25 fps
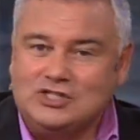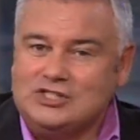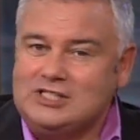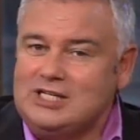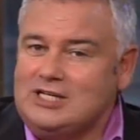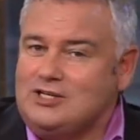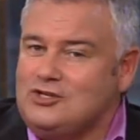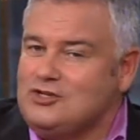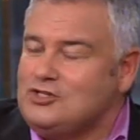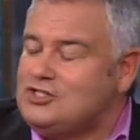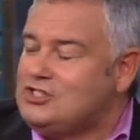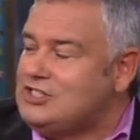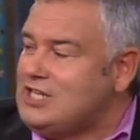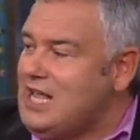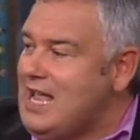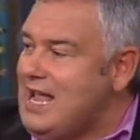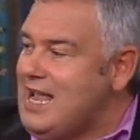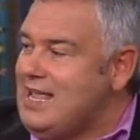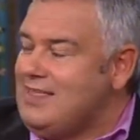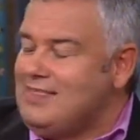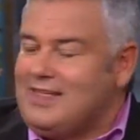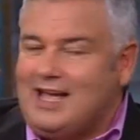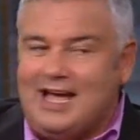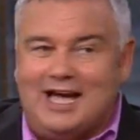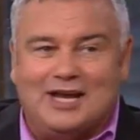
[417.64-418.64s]
Well, you see, you
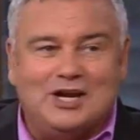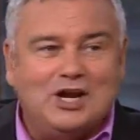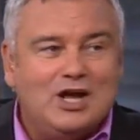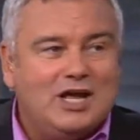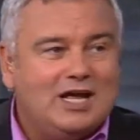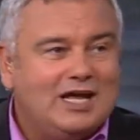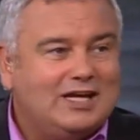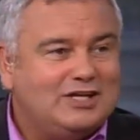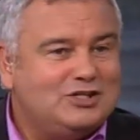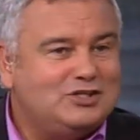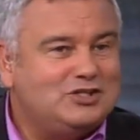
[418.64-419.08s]
say that.